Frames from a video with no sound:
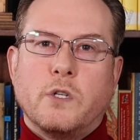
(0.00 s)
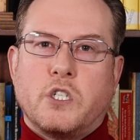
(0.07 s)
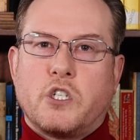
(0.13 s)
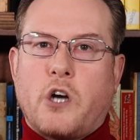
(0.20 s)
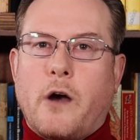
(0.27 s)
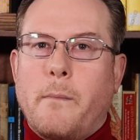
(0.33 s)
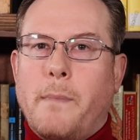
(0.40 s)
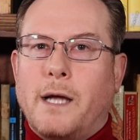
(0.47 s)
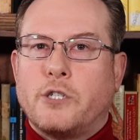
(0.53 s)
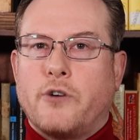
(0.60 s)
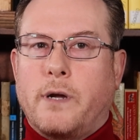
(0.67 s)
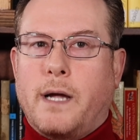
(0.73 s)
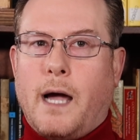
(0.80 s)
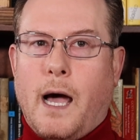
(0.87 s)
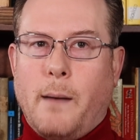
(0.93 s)
would start
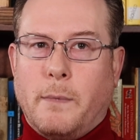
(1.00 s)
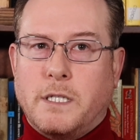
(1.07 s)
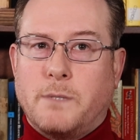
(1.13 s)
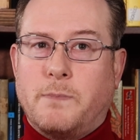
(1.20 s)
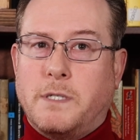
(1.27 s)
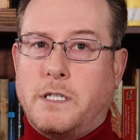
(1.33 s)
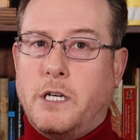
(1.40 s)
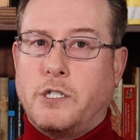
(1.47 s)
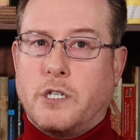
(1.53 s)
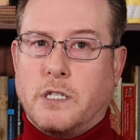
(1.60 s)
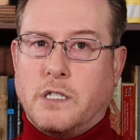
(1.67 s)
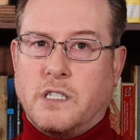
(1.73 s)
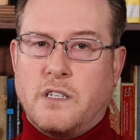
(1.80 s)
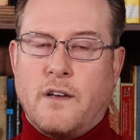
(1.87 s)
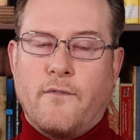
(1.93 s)
measuring comets'
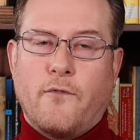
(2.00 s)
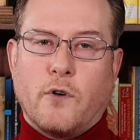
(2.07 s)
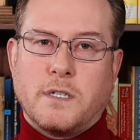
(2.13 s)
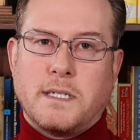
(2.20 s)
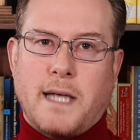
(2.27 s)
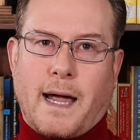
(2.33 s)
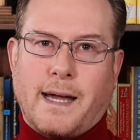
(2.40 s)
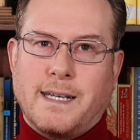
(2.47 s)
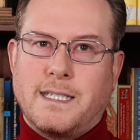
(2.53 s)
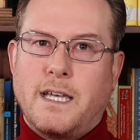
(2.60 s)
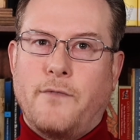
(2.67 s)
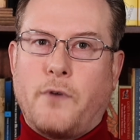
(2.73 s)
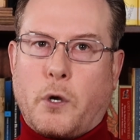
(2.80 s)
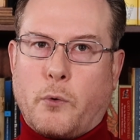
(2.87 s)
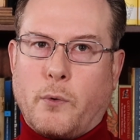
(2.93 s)
positions for
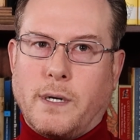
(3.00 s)
scientific